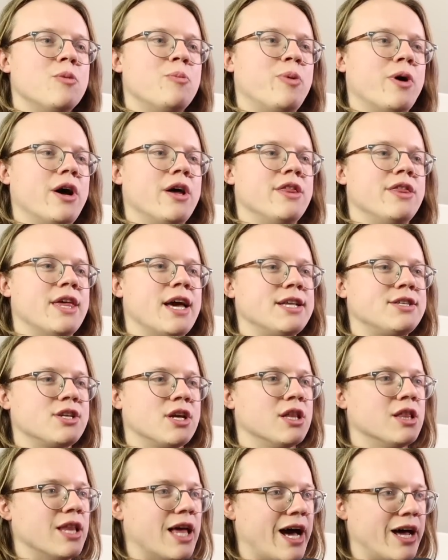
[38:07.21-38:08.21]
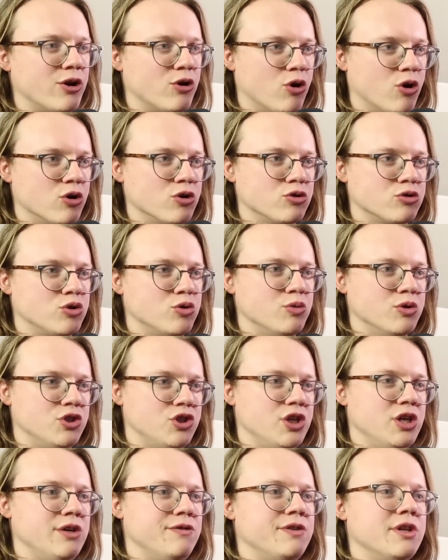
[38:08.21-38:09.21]
but that's a lot harder to
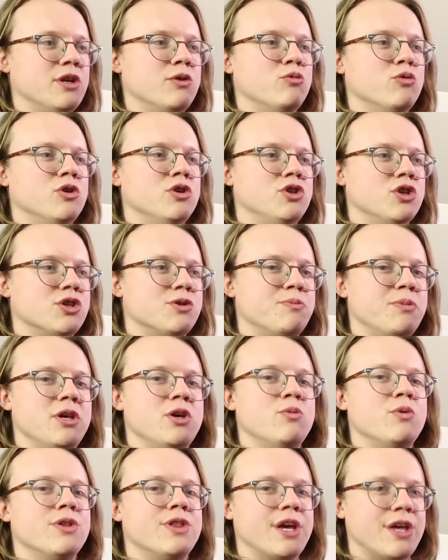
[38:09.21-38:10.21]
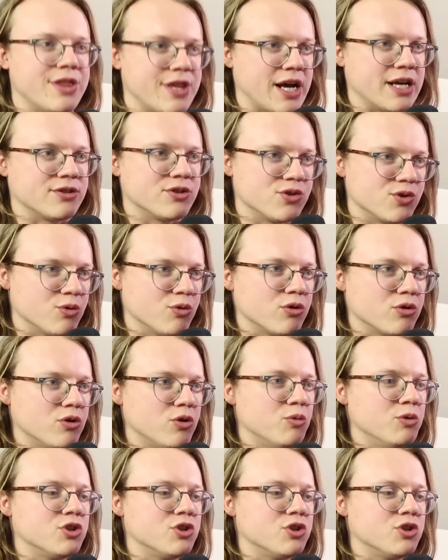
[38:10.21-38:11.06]
achieve than it would just be with a Thassa's Oracle,